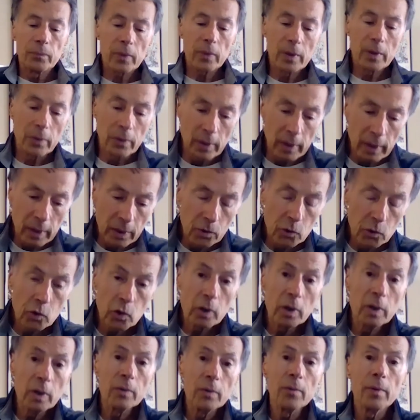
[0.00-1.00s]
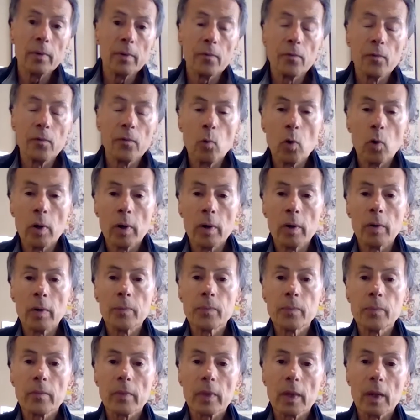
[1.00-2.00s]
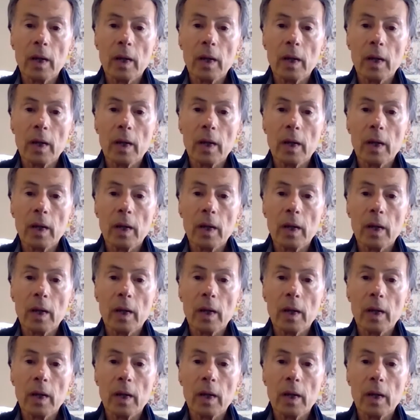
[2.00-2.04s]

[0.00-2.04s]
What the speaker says: The gene for